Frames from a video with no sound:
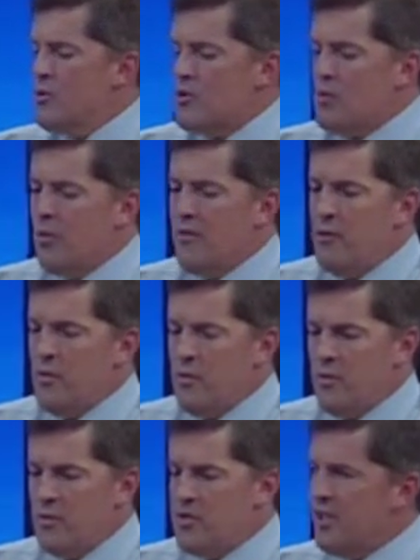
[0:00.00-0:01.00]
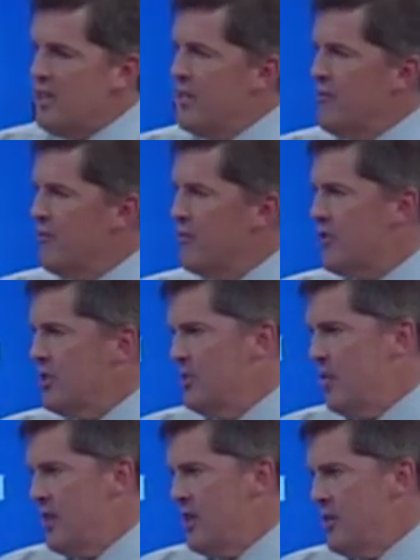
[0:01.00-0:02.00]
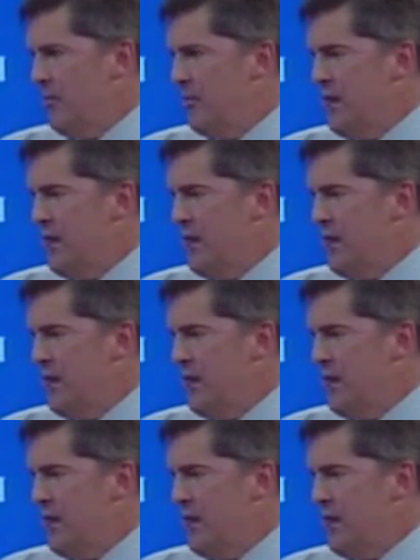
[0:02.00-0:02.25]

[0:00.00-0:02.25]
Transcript: So everyone was in a different situation.